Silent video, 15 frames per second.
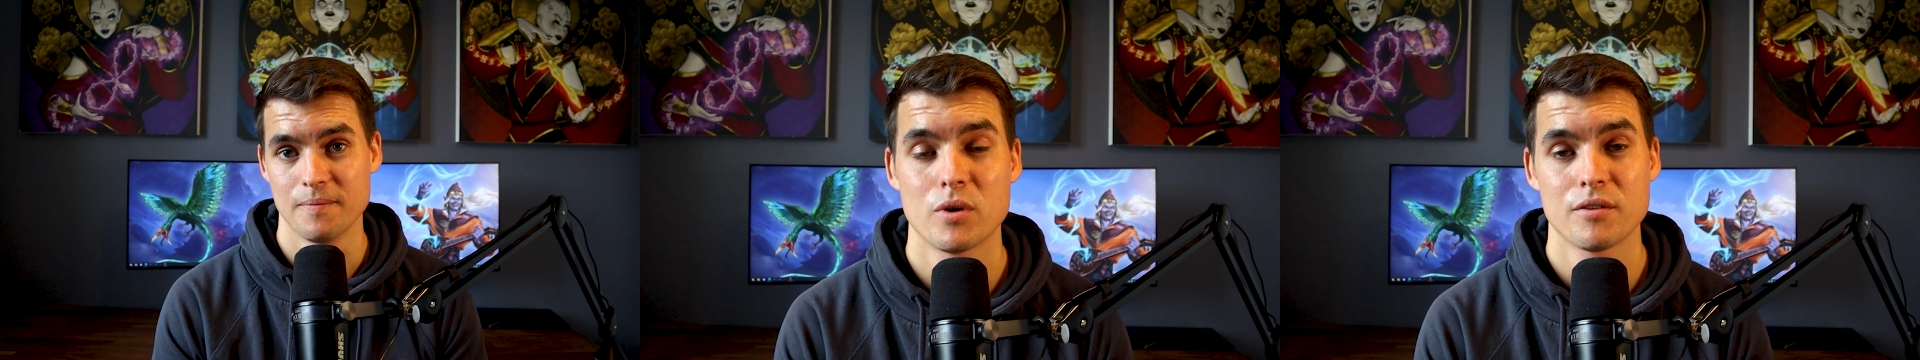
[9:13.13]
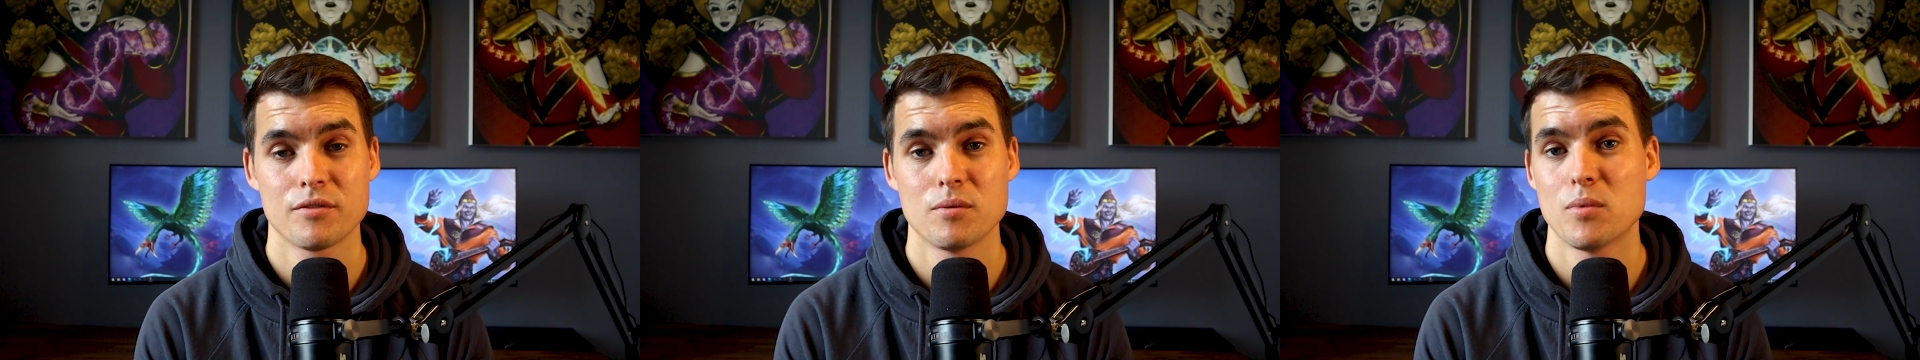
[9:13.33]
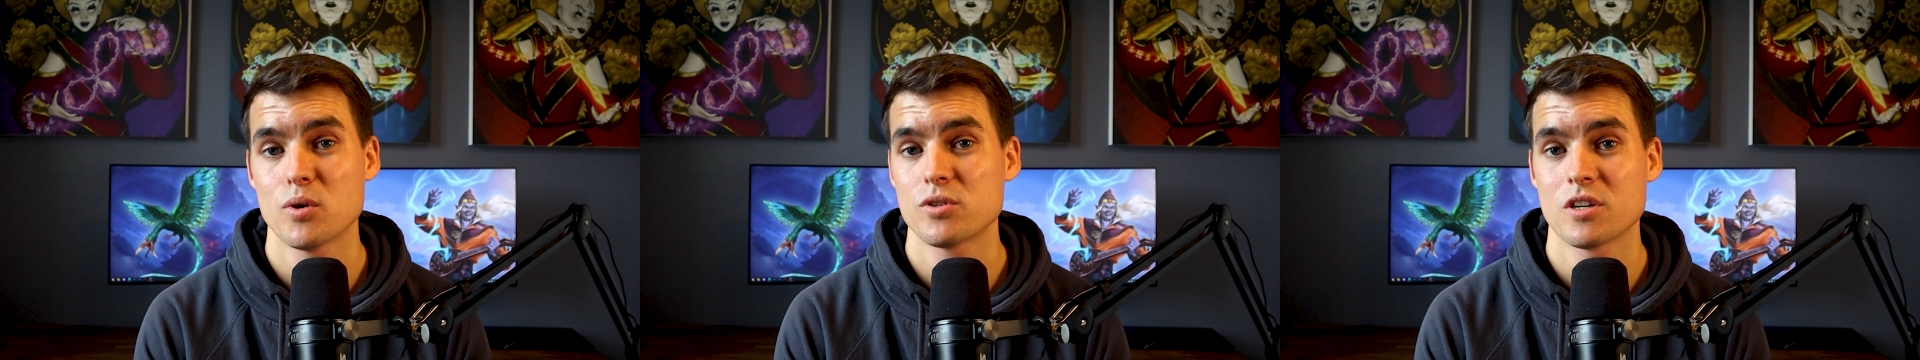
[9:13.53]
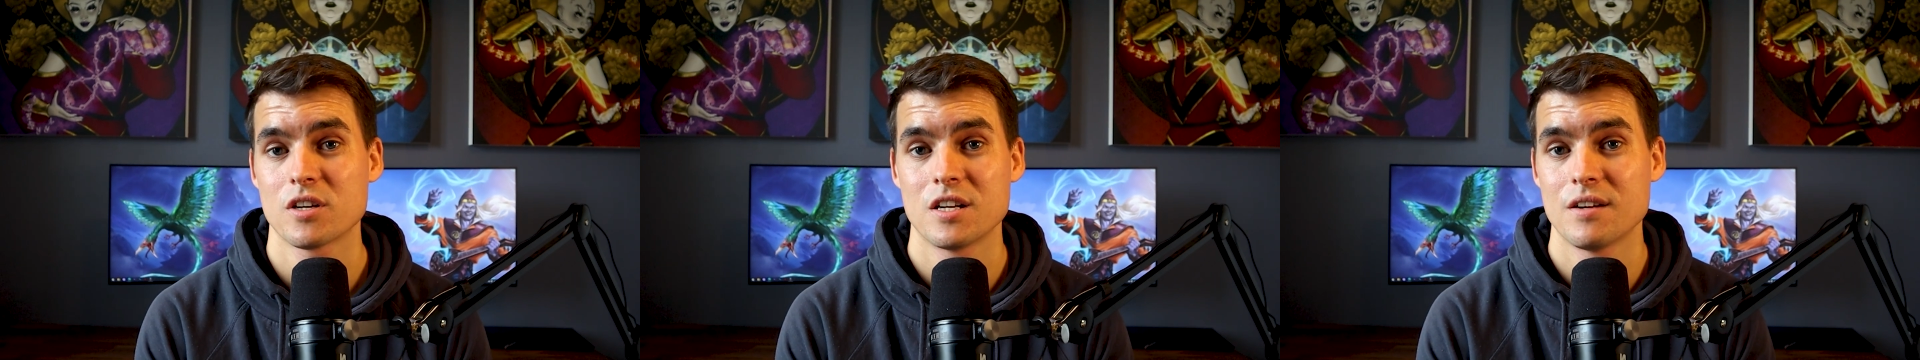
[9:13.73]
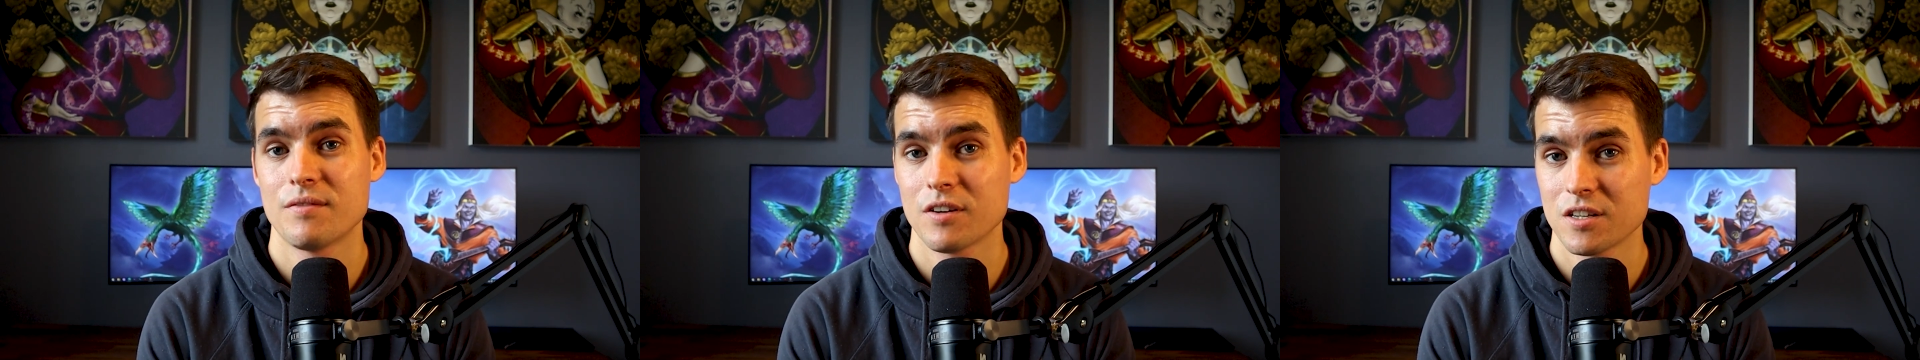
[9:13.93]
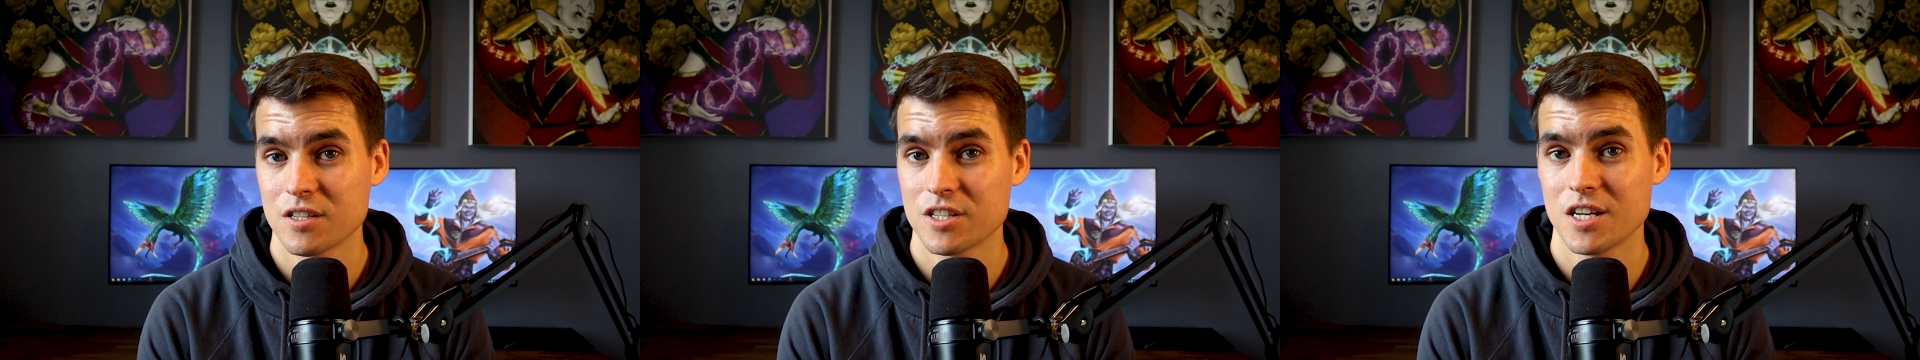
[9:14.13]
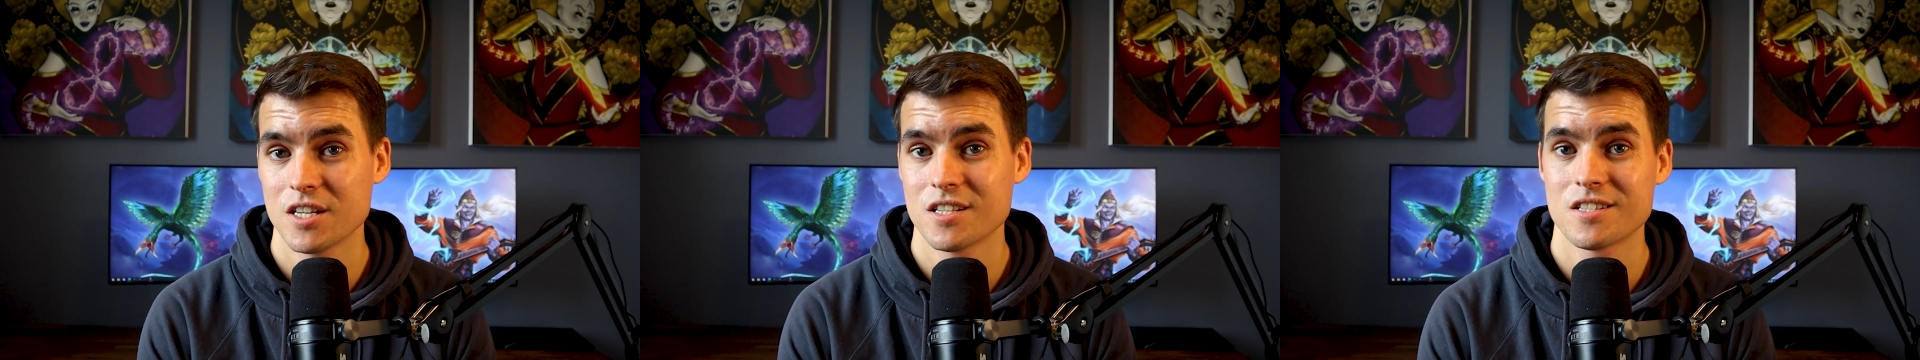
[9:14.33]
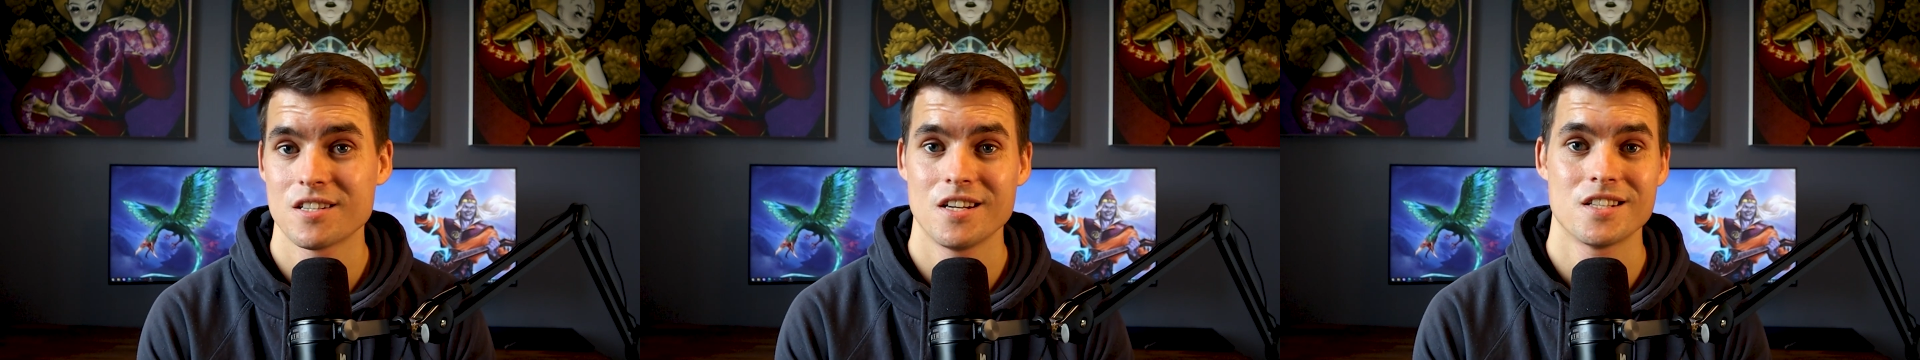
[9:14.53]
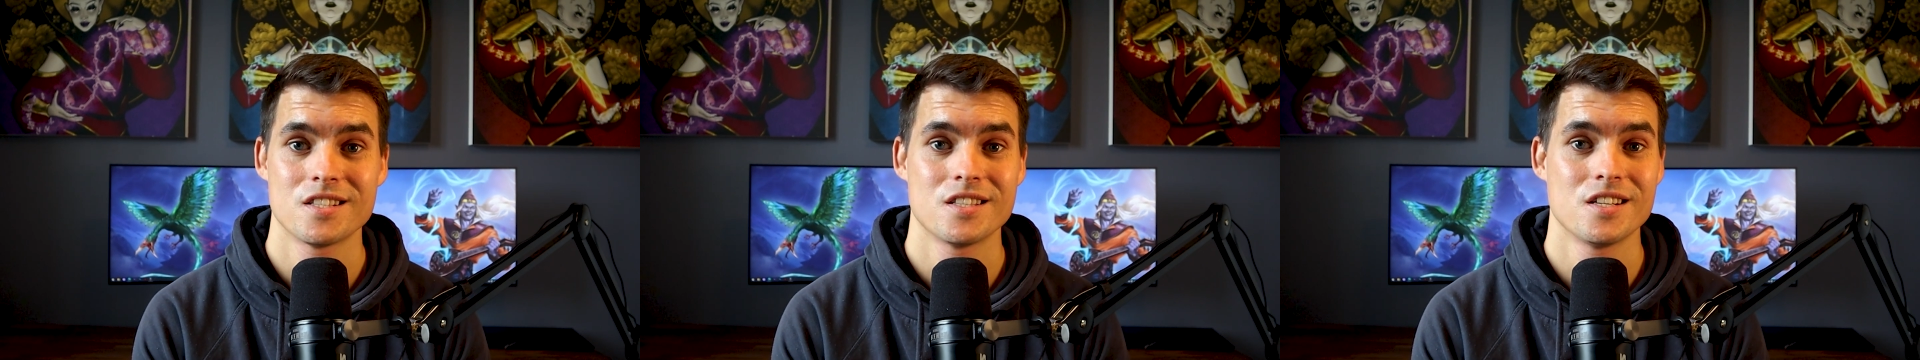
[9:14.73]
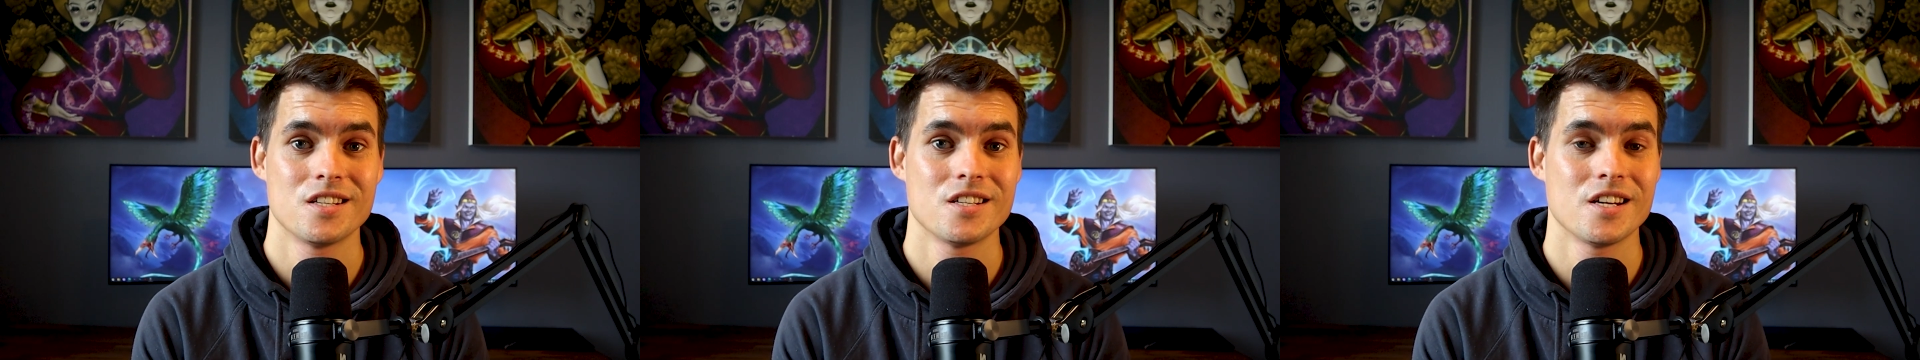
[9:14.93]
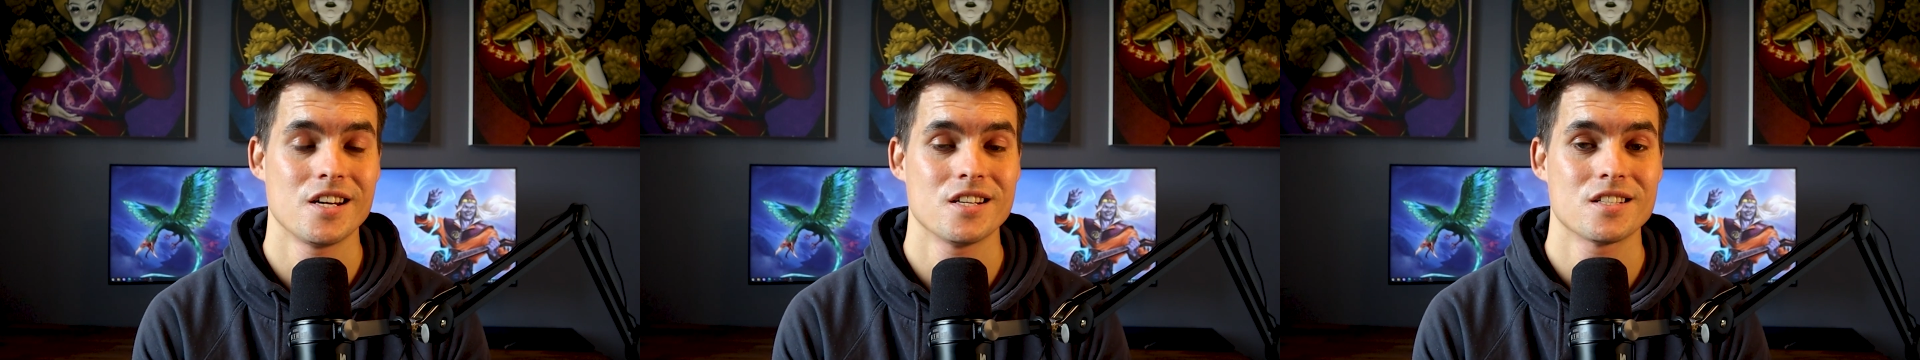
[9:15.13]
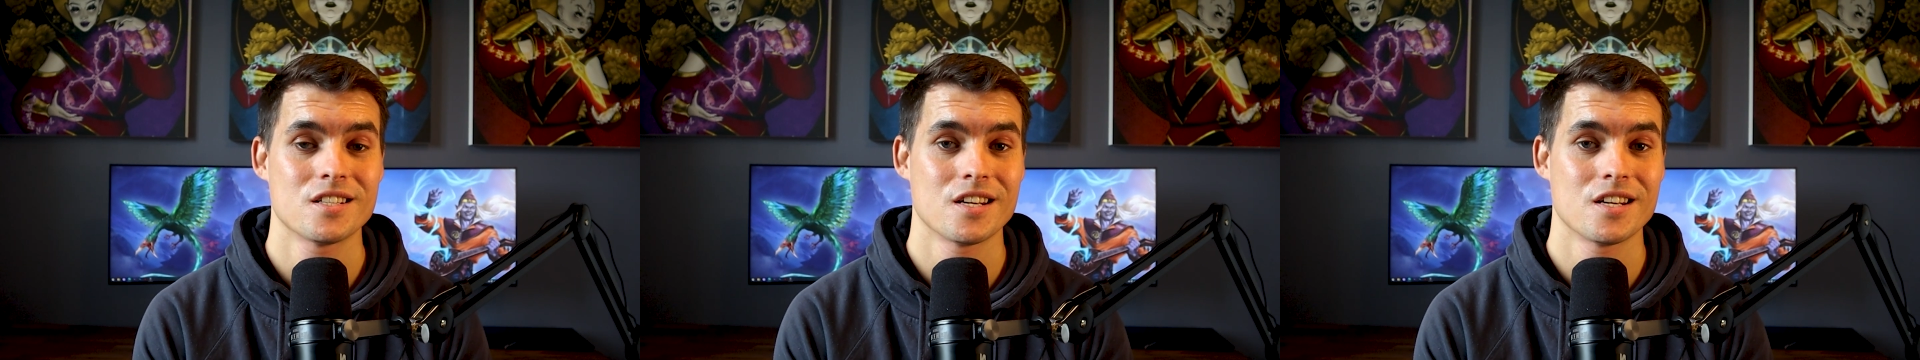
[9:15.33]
One of the most significant changes is the change